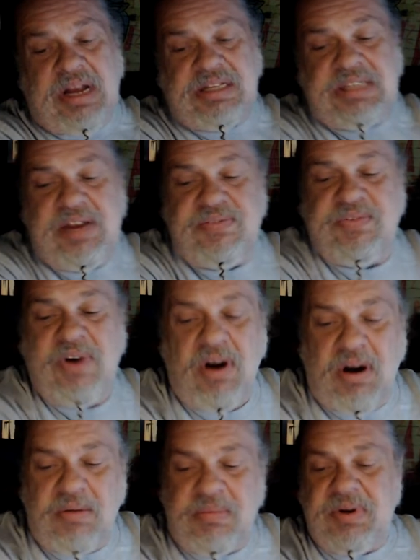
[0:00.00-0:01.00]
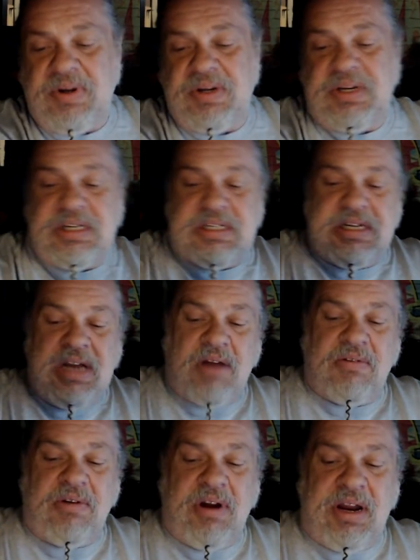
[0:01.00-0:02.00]
I say farm, it's
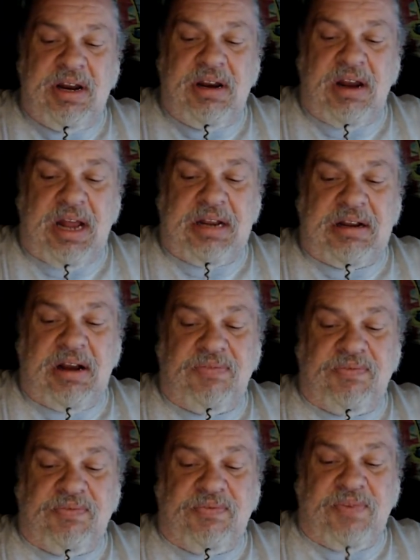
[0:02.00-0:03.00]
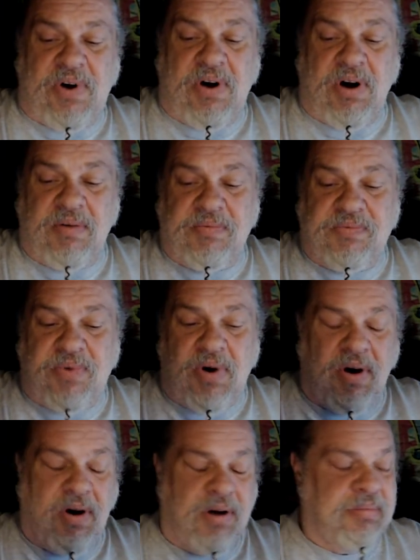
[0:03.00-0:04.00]
not really like a
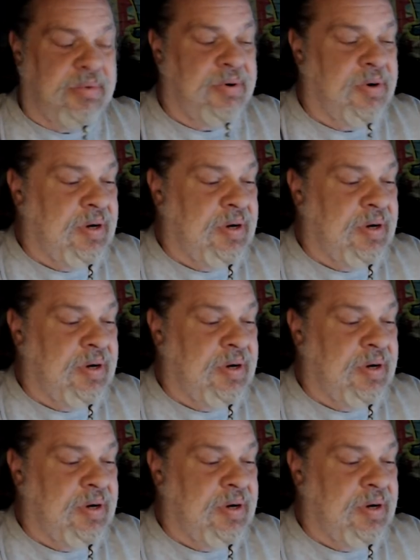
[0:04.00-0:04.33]
farm.